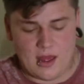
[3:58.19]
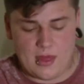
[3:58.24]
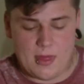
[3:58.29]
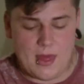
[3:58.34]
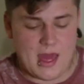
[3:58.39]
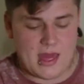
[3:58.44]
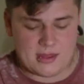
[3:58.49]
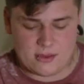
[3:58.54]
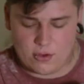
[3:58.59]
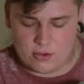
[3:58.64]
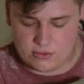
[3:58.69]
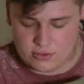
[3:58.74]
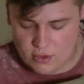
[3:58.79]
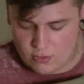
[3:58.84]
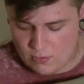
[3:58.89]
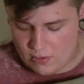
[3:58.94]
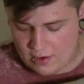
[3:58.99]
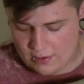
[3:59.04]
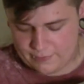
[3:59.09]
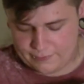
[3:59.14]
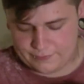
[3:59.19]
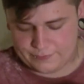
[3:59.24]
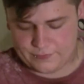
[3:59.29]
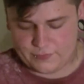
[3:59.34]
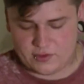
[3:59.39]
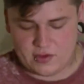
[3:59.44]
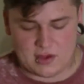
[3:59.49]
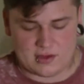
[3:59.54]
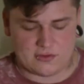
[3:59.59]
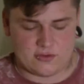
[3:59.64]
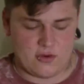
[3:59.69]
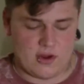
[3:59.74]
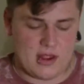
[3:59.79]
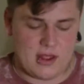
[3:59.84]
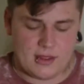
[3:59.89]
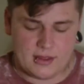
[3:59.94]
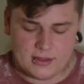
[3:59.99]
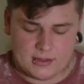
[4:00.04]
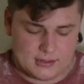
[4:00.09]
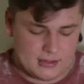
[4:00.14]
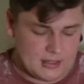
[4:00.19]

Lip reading: and that ain't going nowhere. So that's great.